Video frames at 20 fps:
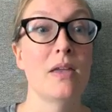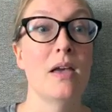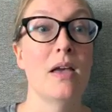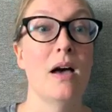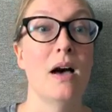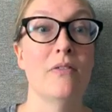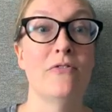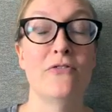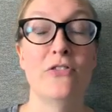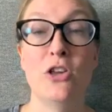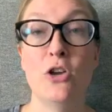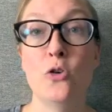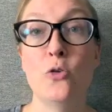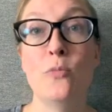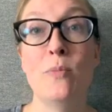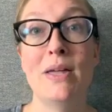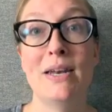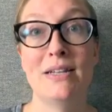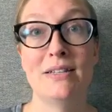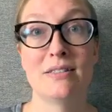A few
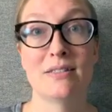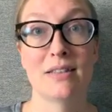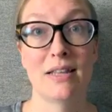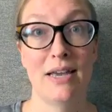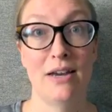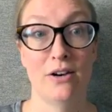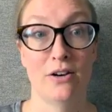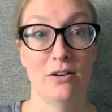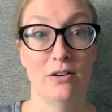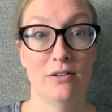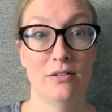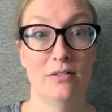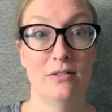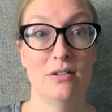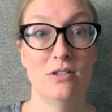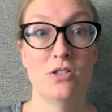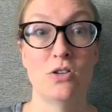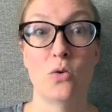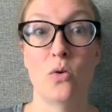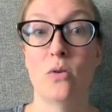minutes later,
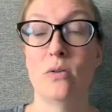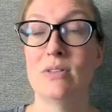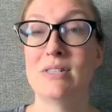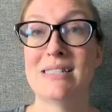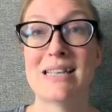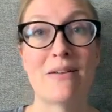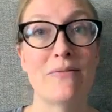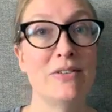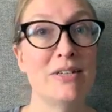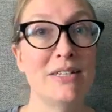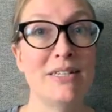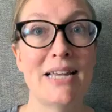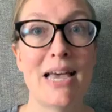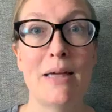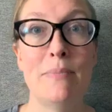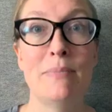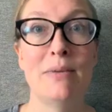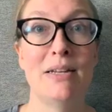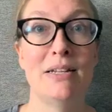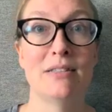so 7 to
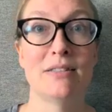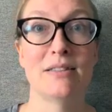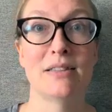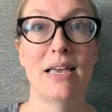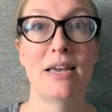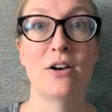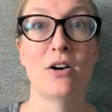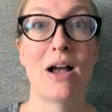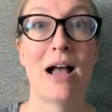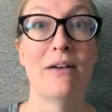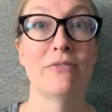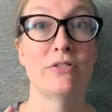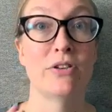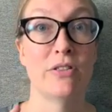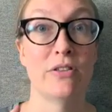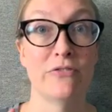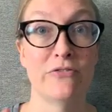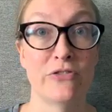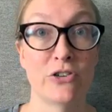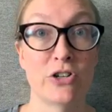10 minutes later after
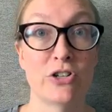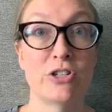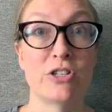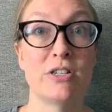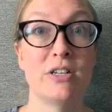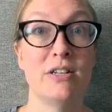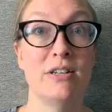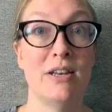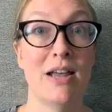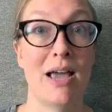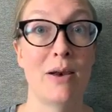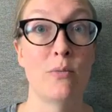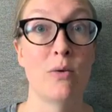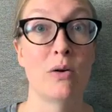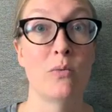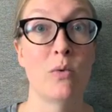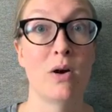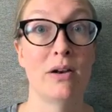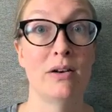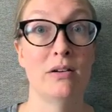the first
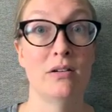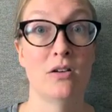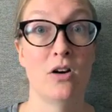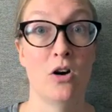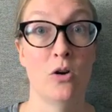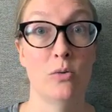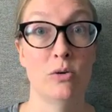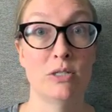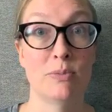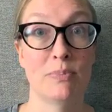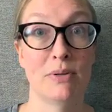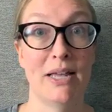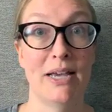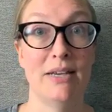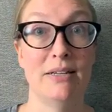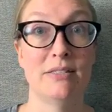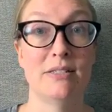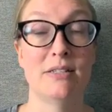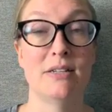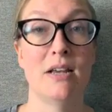911 call was
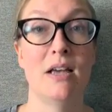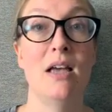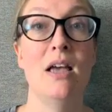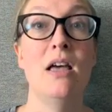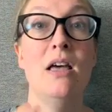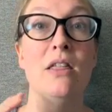placed,